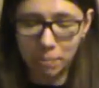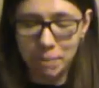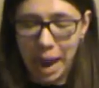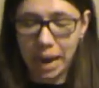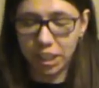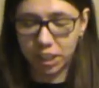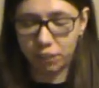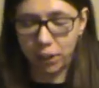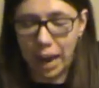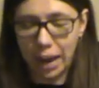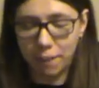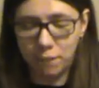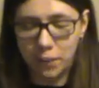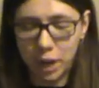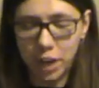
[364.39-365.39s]
Mass
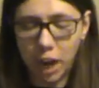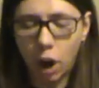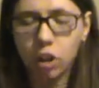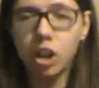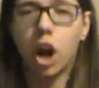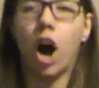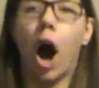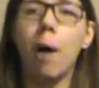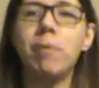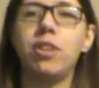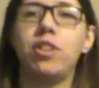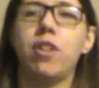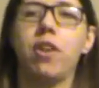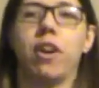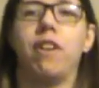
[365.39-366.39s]
flag videos,
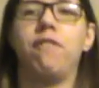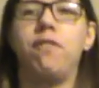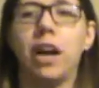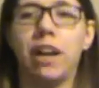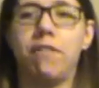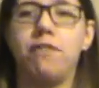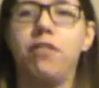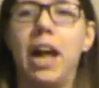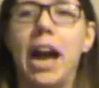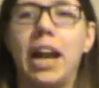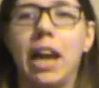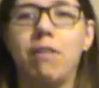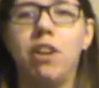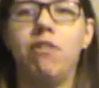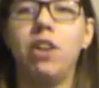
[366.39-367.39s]
obviously they're gonna fucking flag
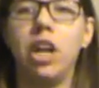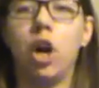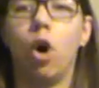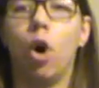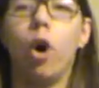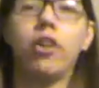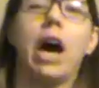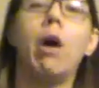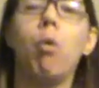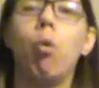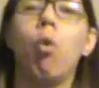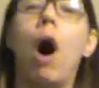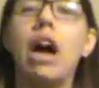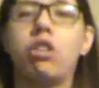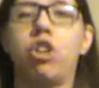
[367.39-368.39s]
every video without
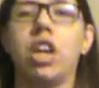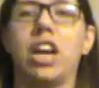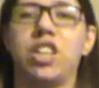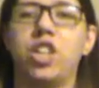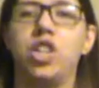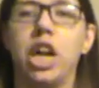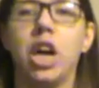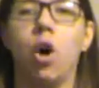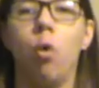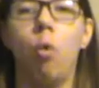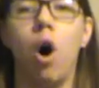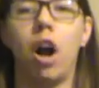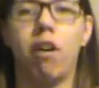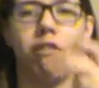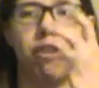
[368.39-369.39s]
watching a single
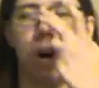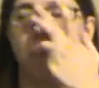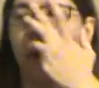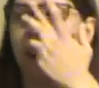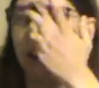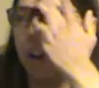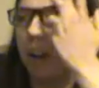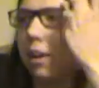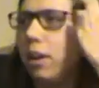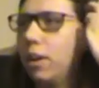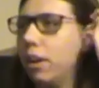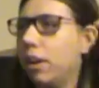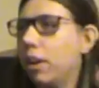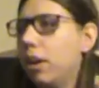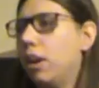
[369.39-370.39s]
one of them.
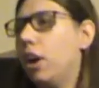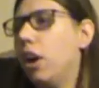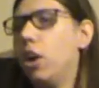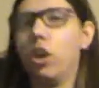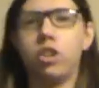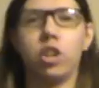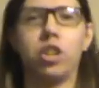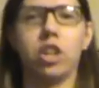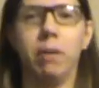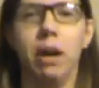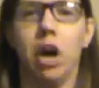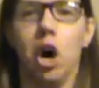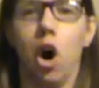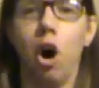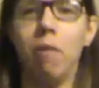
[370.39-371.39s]
They're just gonna
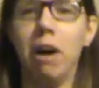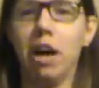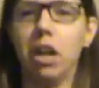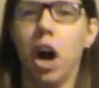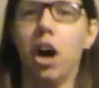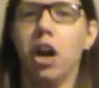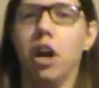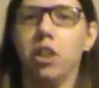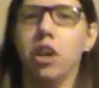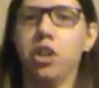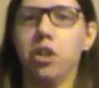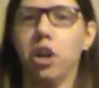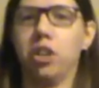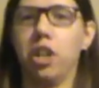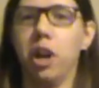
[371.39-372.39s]
be, oh my god,
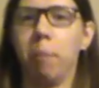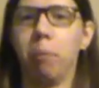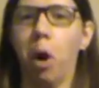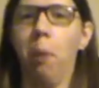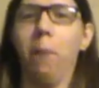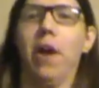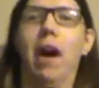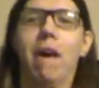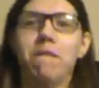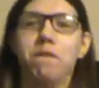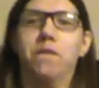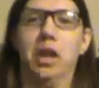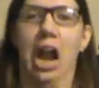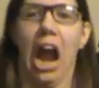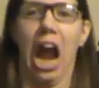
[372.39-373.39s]
this looks inappropriate.
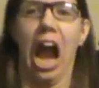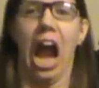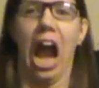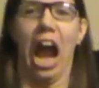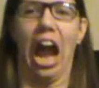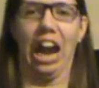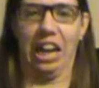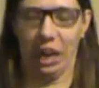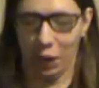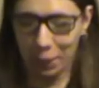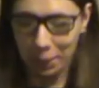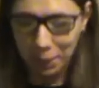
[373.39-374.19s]
Flag!